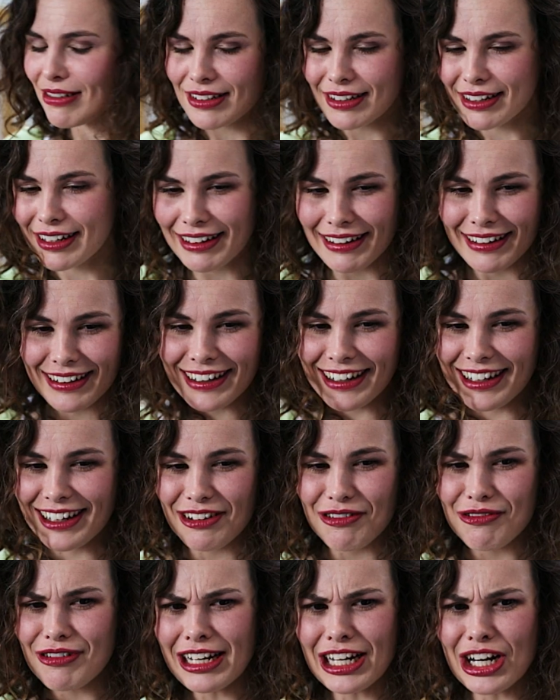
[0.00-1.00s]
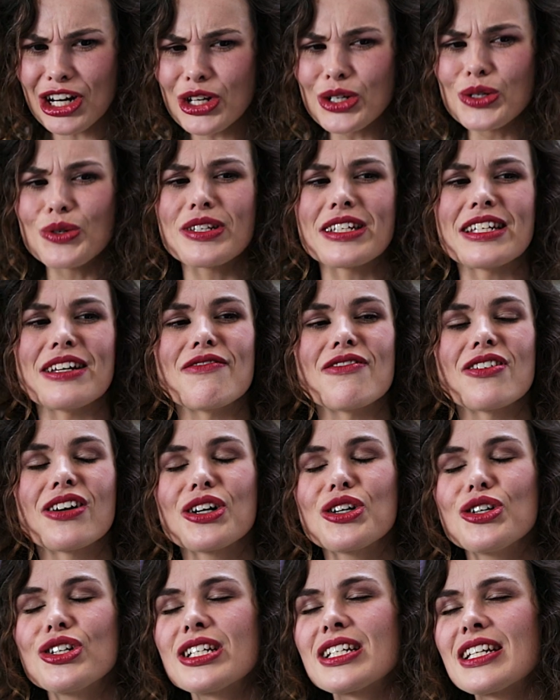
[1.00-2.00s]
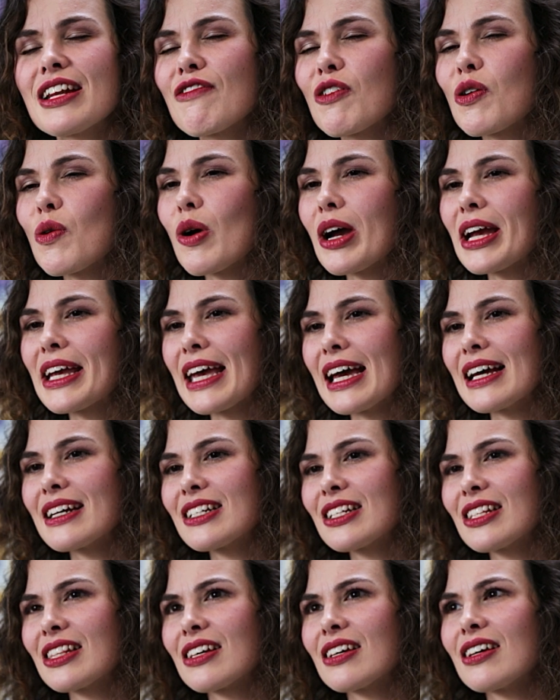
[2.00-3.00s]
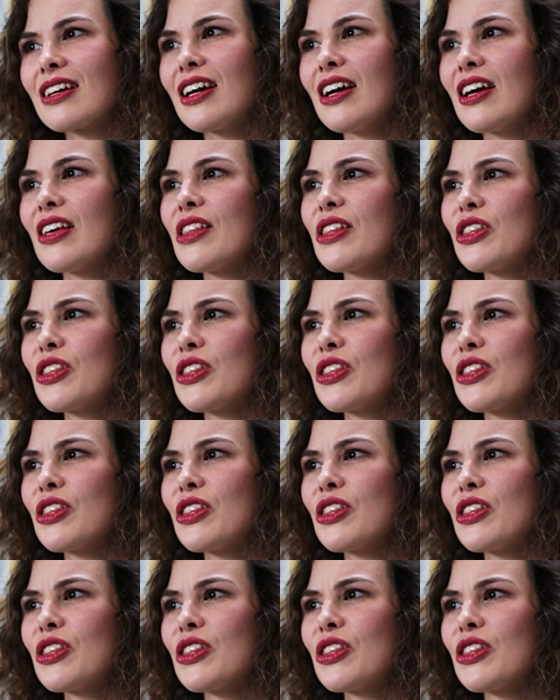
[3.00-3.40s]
It was like really elusive, and I could just never quite get to the